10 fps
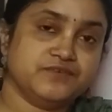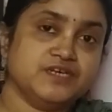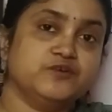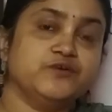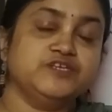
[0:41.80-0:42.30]

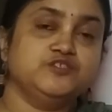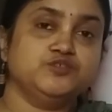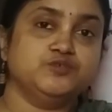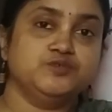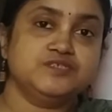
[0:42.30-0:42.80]
are going
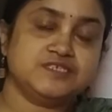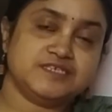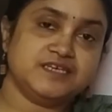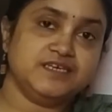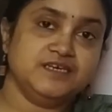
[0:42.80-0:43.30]
to
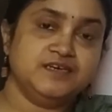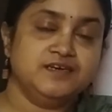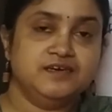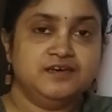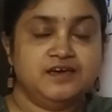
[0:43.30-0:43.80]
see
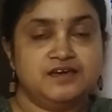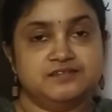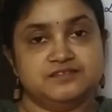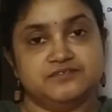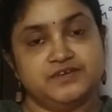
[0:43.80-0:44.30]

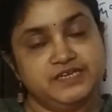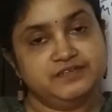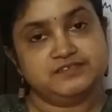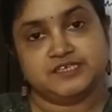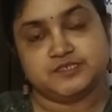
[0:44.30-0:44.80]
the
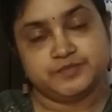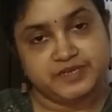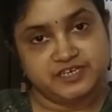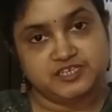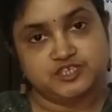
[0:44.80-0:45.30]
various
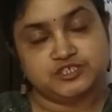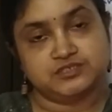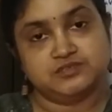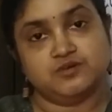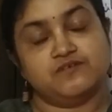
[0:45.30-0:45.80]

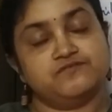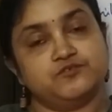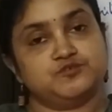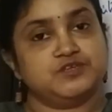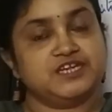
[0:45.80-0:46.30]
explanation of
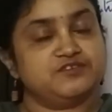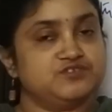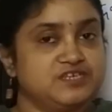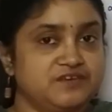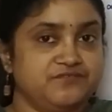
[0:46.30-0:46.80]

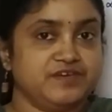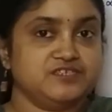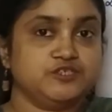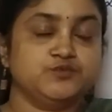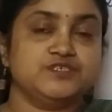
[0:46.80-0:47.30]
photoelectric
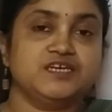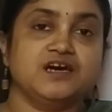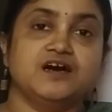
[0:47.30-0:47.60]
effect using